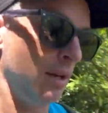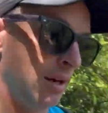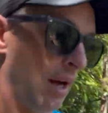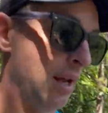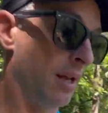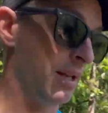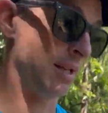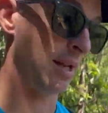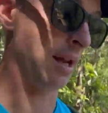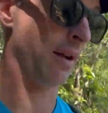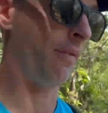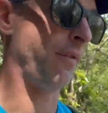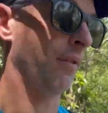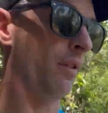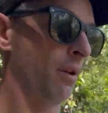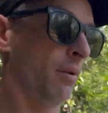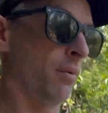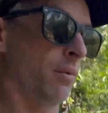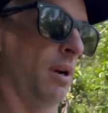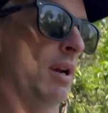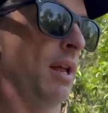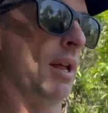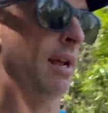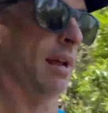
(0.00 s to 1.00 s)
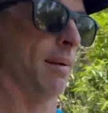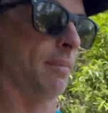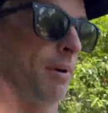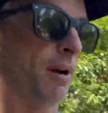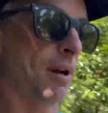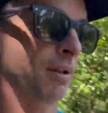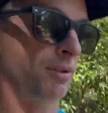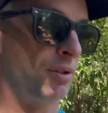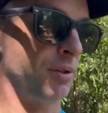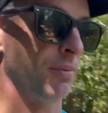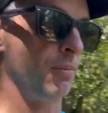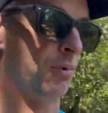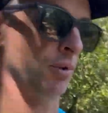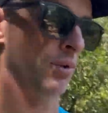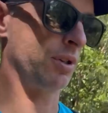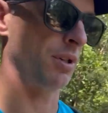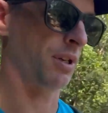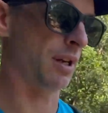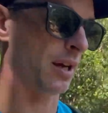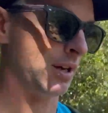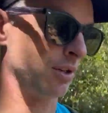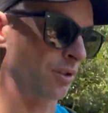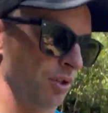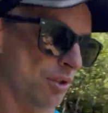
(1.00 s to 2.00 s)
I definitely want to hammer out some more
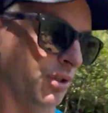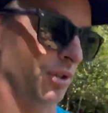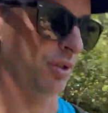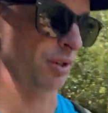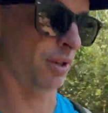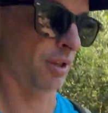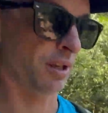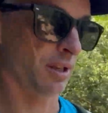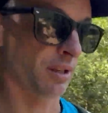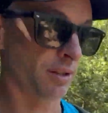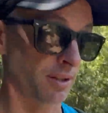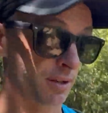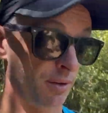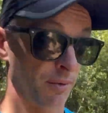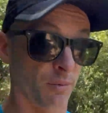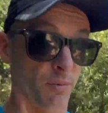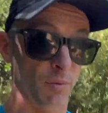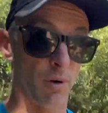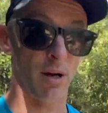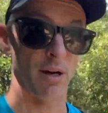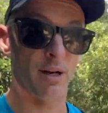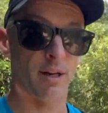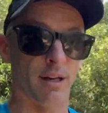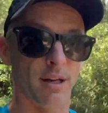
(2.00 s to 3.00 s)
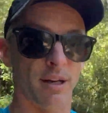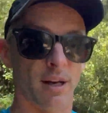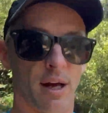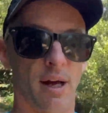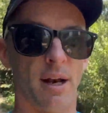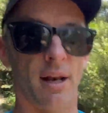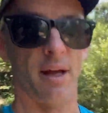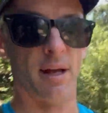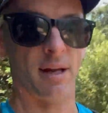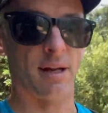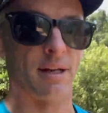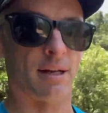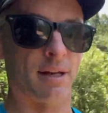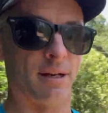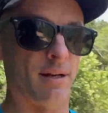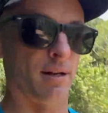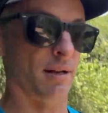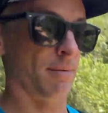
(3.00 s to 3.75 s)
sections of this and run it, not hike it.